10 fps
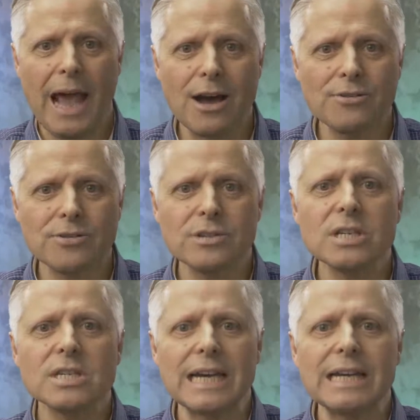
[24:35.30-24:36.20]
how do you
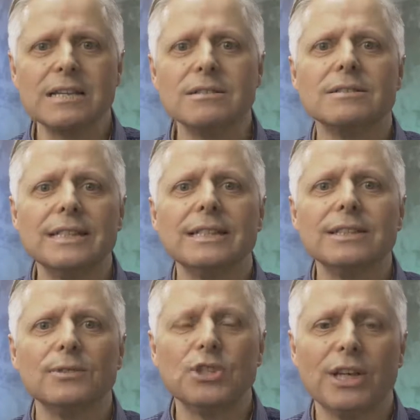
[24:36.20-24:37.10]
scale
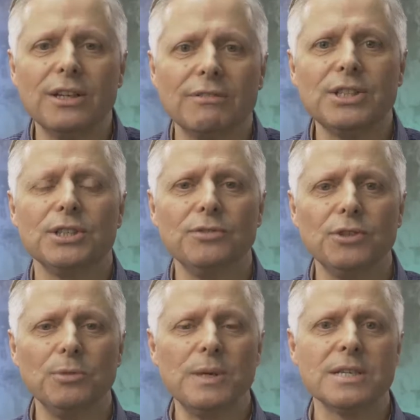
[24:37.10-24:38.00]
the generation
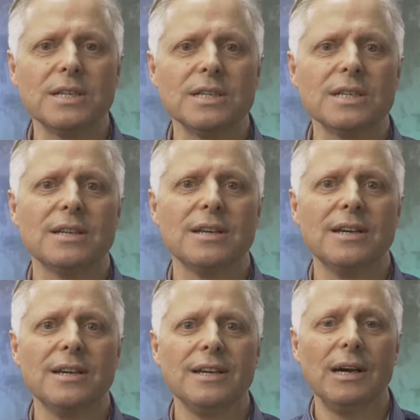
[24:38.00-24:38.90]
of new business?
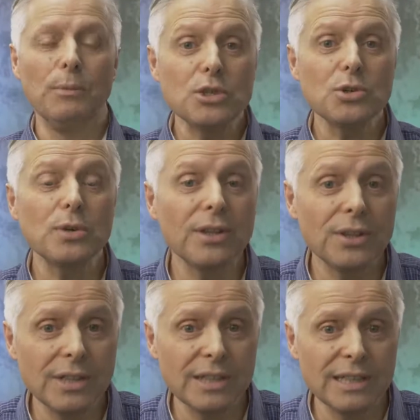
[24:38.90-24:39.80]
And we're talking
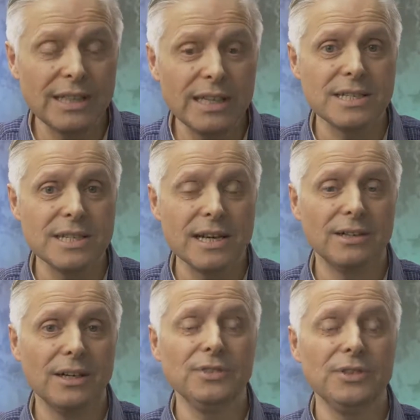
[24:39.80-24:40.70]
30 years
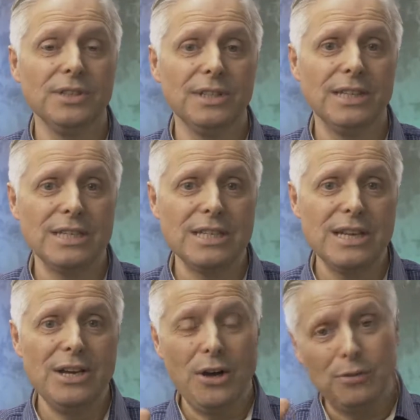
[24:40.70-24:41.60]
now, over 30 years,
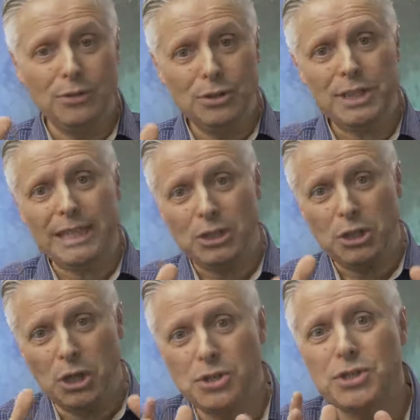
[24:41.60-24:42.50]
of
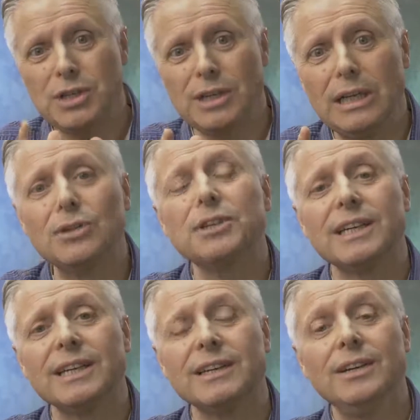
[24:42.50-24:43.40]
constantly
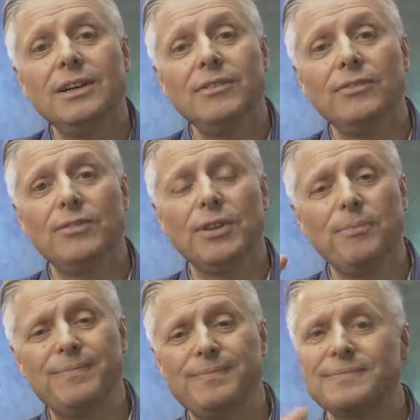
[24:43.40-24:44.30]
looking for the